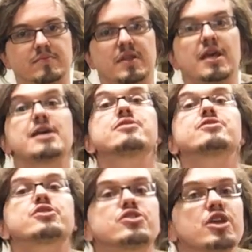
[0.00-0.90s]
It
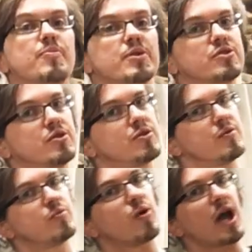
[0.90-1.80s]
is cheaper to do
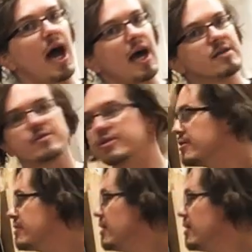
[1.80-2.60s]
what I do.